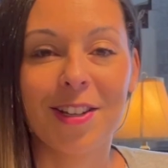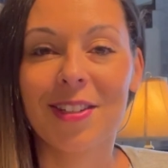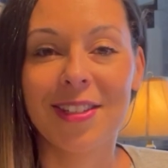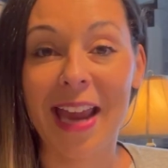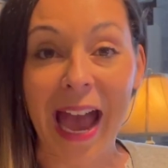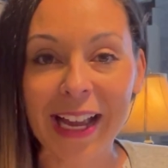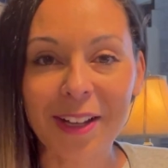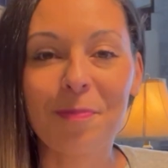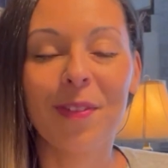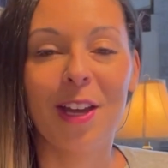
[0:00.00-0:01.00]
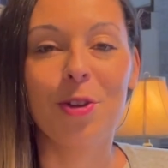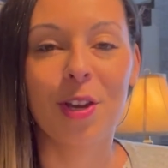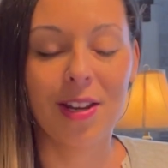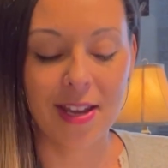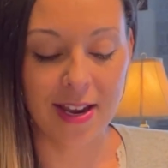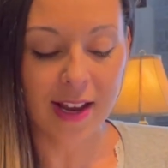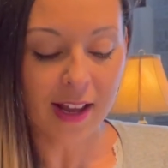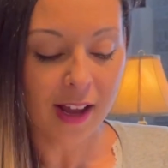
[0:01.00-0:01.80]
snack that you could eat.